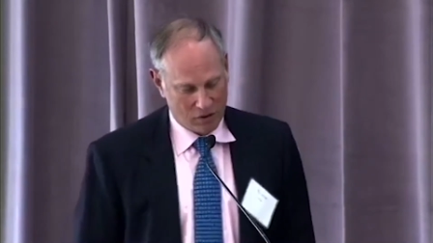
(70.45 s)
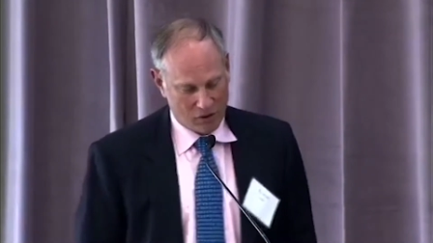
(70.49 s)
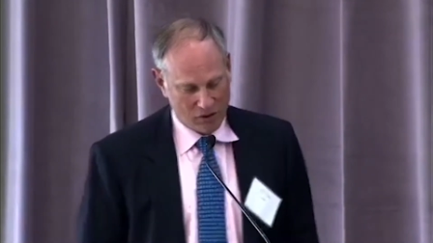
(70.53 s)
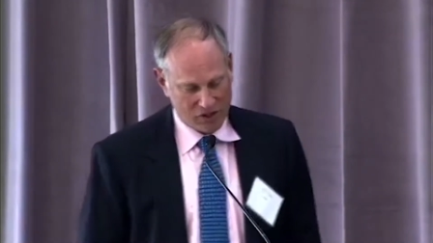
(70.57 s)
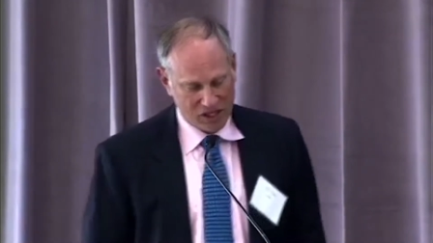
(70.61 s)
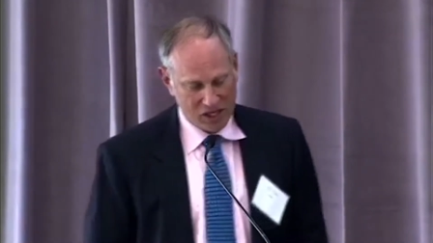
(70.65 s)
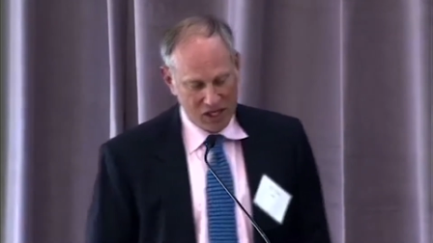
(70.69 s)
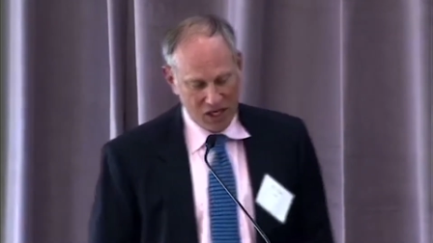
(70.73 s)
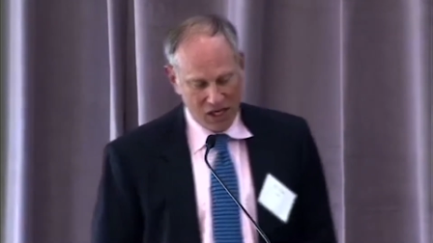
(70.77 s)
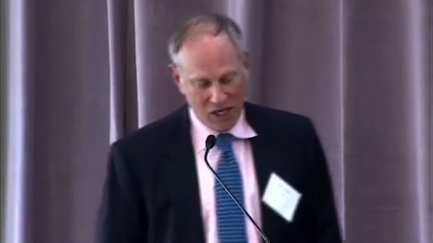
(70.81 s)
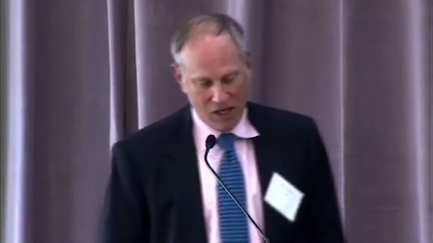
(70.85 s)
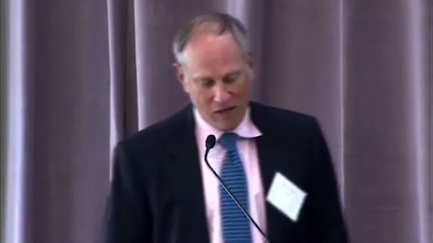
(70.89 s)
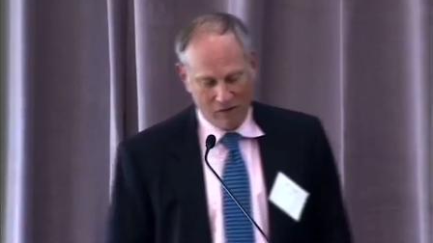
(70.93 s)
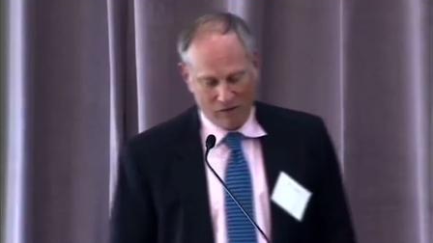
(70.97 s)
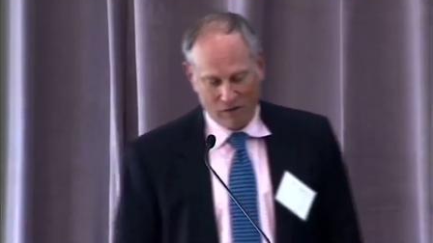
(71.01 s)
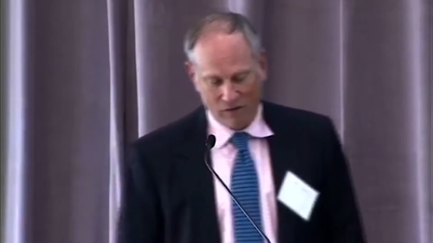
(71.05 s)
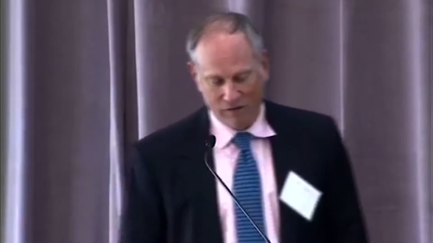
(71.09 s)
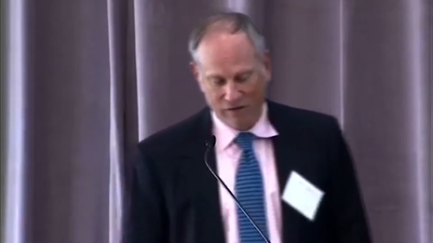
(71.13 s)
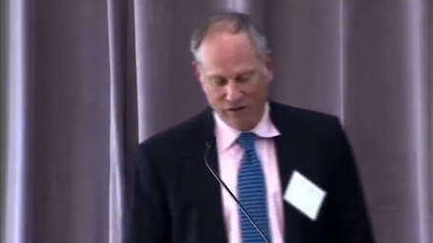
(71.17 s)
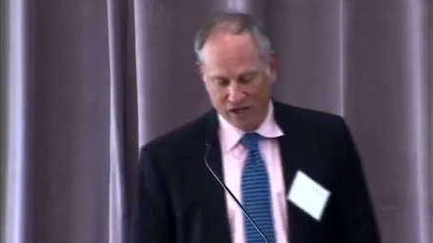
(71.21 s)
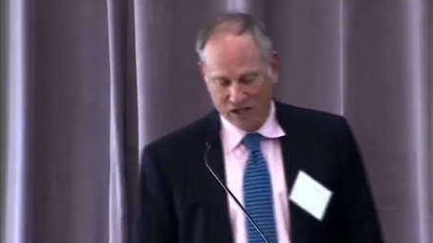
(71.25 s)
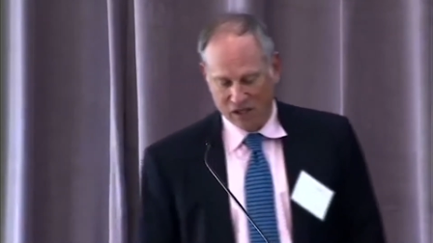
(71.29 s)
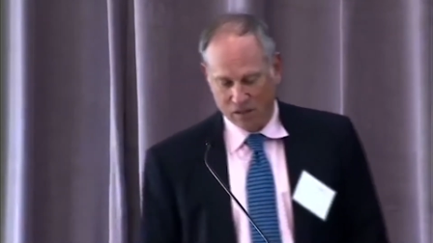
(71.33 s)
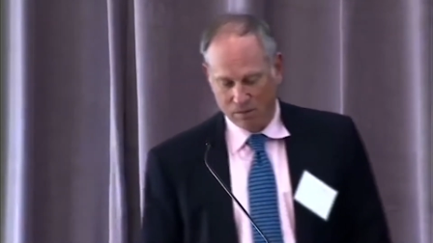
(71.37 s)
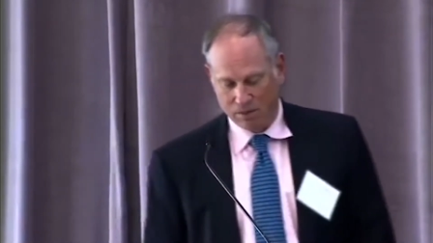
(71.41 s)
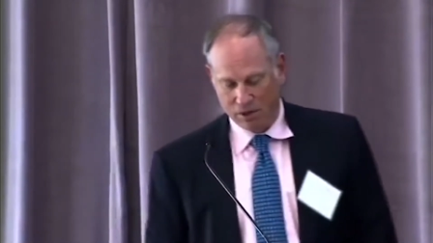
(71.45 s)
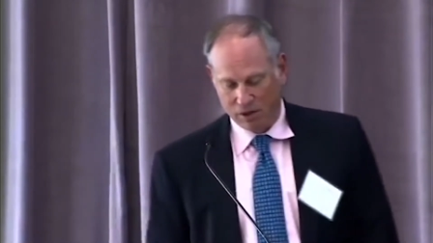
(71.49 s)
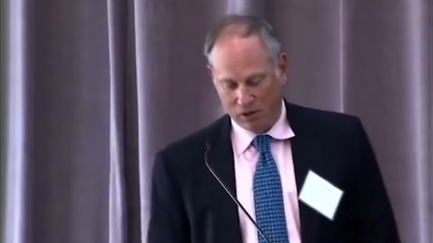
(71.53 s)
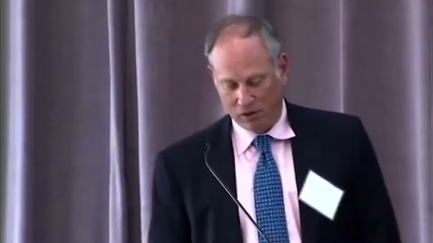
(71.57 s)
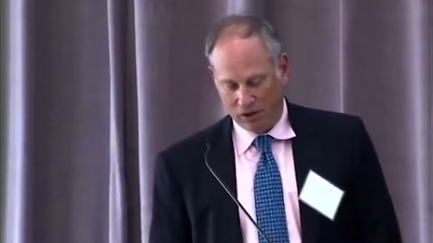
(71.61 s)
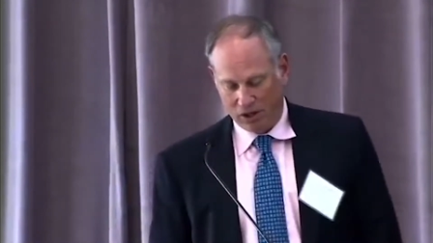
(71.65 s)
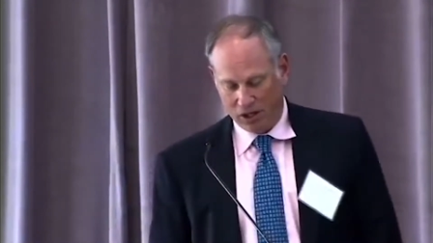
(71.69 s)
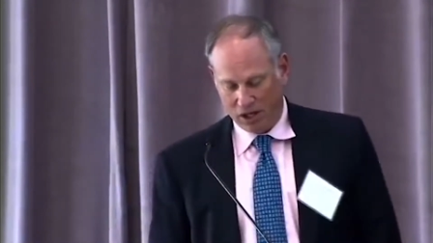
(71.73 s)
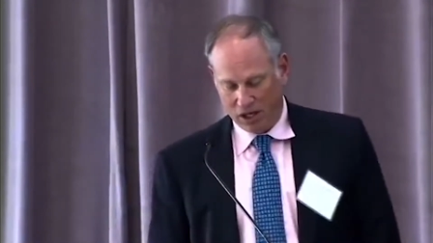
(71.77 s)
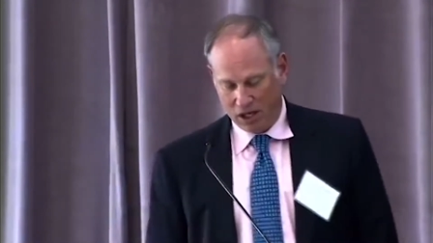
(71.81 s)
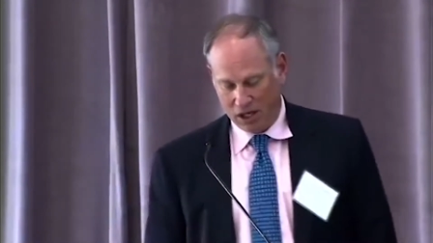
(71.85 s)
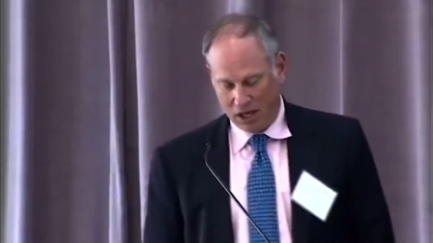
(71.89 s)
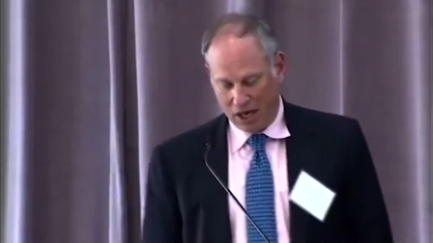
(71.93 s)
is a need for
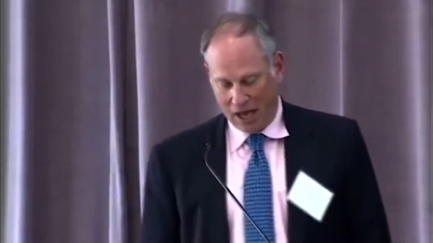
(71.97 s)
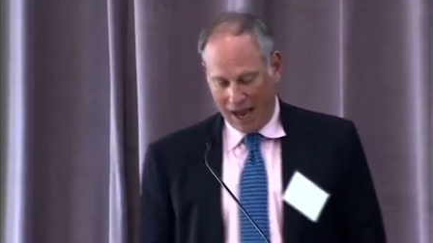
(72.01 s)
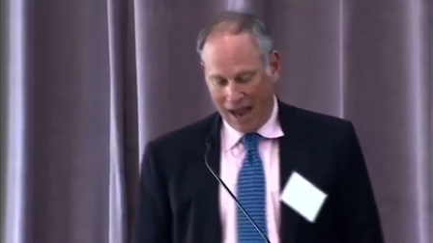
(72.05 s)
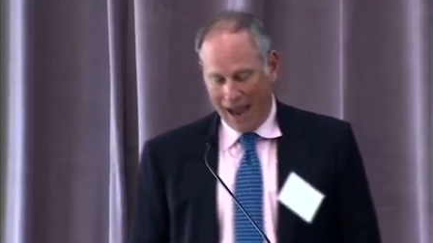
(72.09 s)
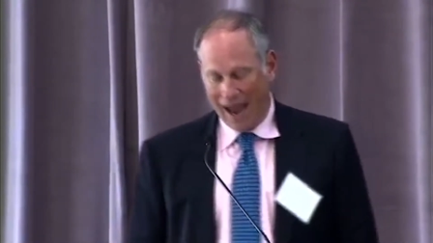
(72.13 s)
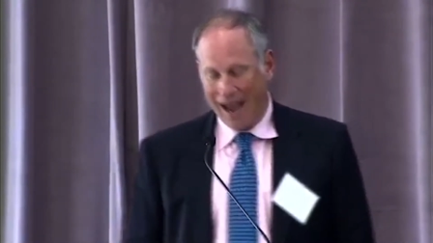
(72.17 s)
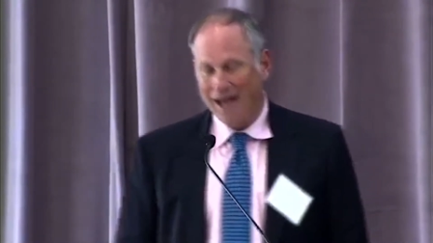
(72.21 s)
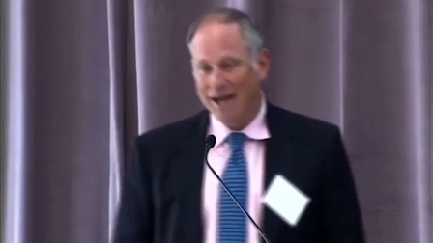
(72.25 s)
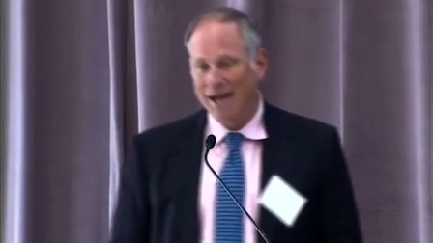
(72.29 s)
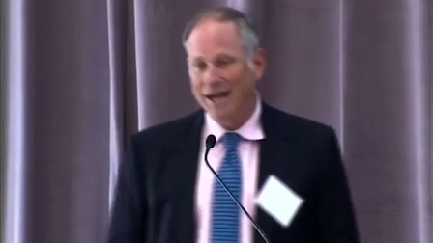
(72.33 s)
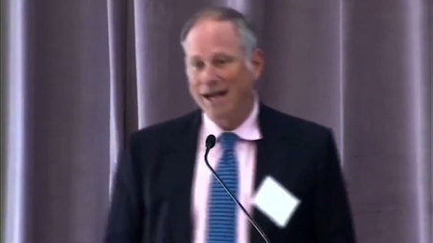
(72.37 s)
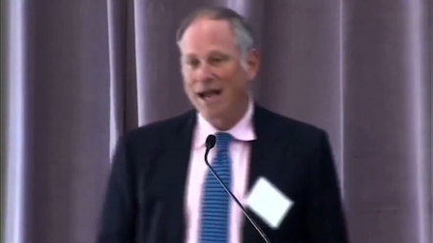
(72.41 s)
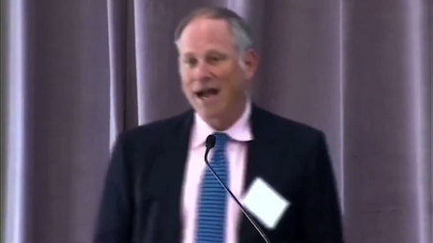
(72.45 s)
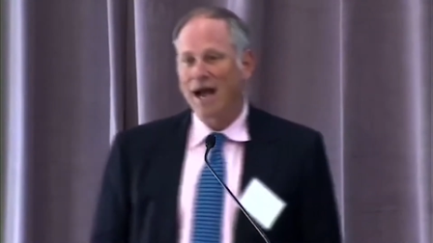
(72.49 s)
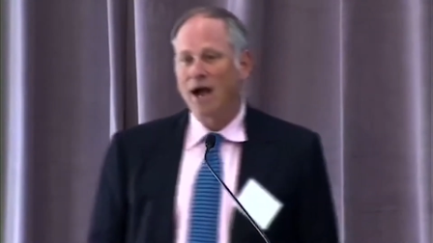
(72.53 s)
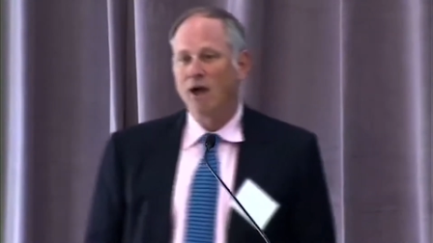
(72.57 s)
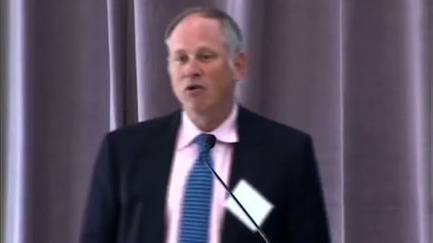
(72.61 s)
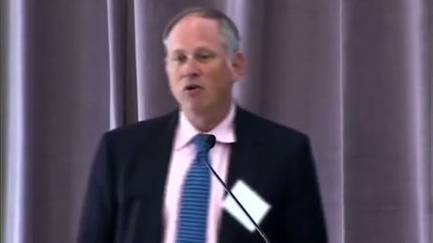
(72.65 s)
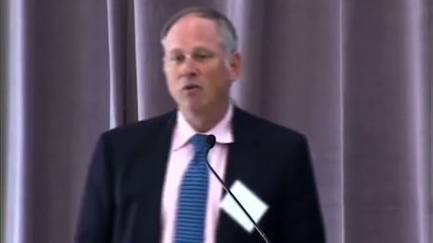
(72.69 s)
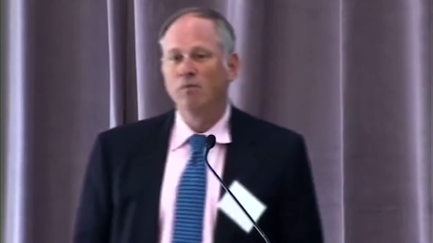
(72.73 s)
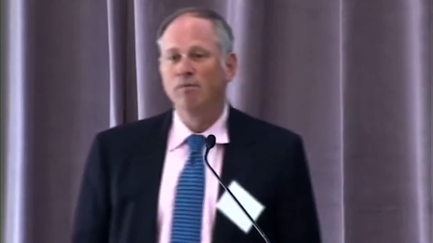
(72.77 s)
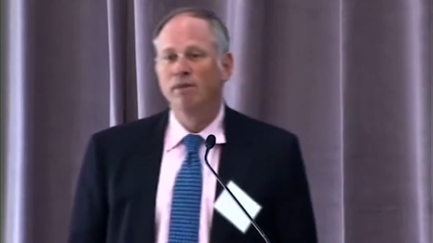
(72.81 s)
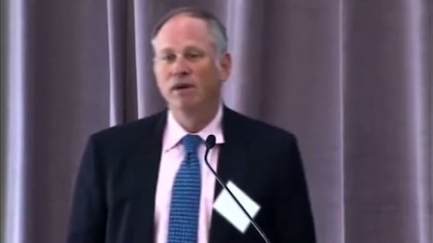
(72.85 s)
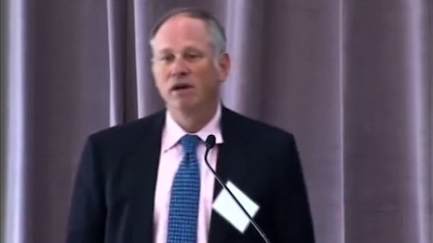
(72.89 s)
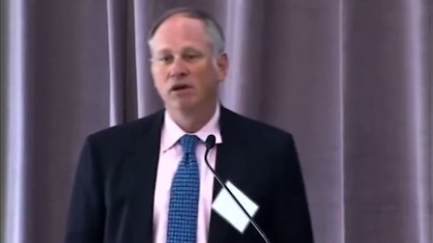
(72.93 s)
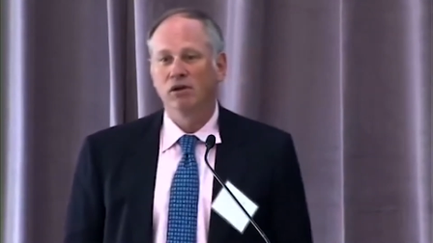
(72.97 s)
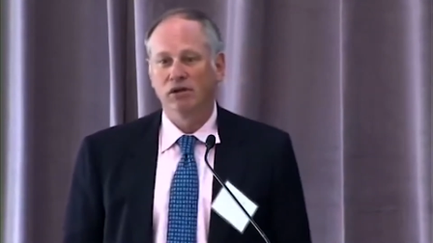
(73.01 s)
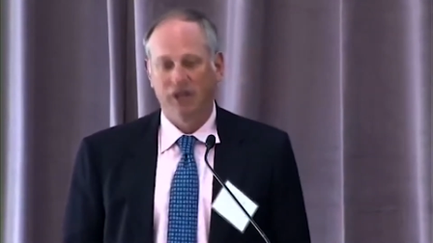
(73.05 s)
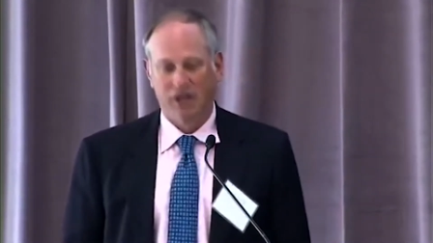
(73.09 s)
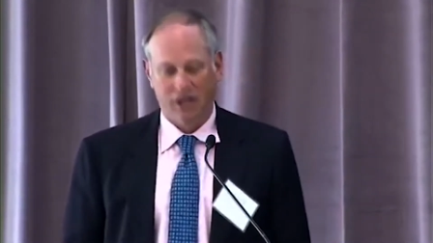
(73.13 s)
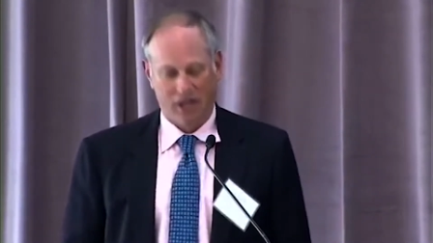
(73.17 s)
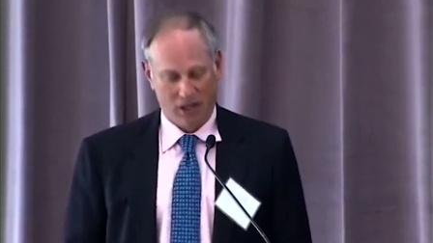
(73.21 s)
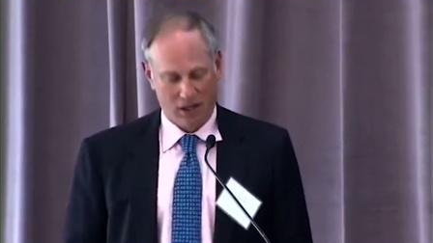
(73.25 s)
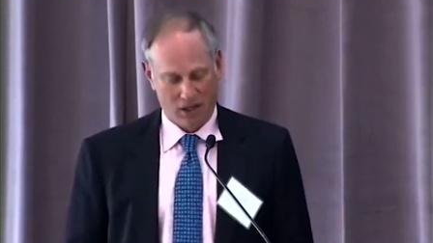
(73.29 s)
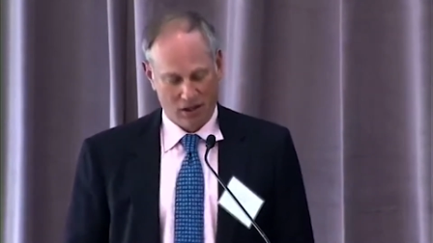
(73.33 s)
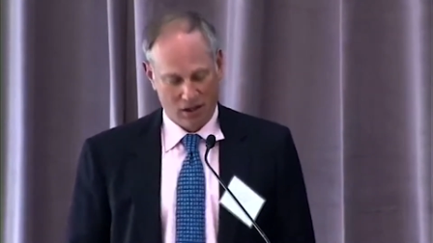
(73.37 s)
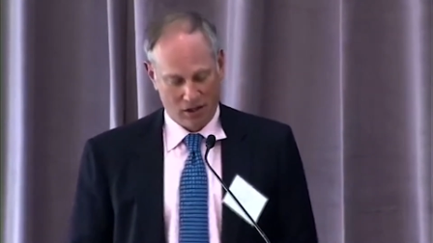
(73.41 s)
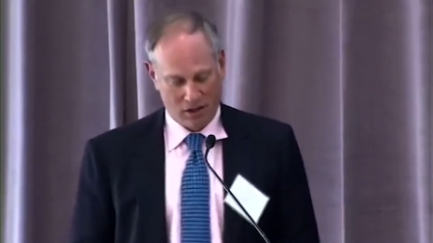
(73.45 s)
visibility and
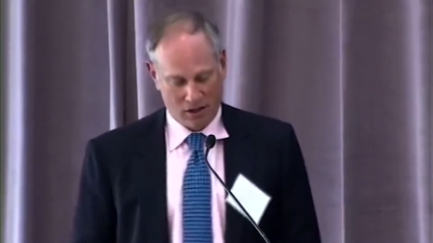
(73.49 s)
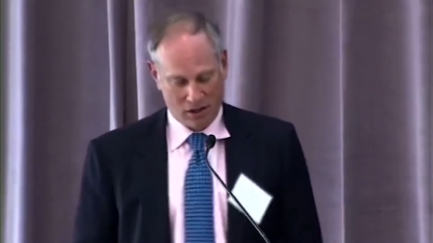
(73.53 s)
accountability